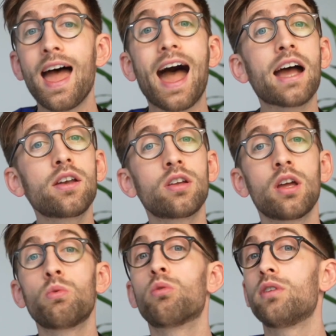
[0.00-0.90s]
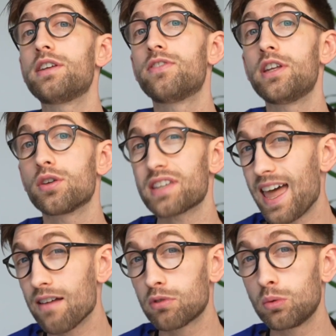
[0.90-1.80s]
And we release videos
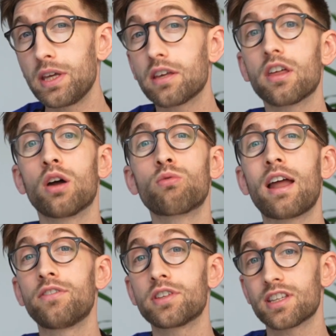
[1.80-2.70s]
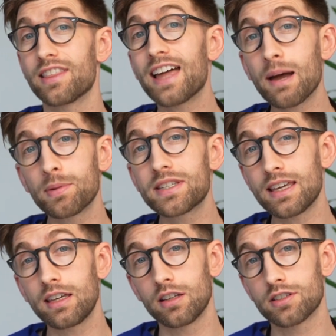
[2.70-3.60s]
every week that are relevant to that
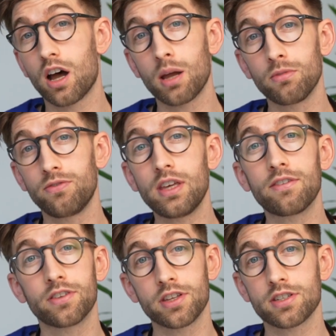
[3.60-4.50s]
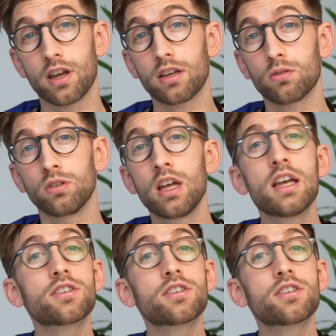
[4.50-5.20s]
particular time of year for the cycle.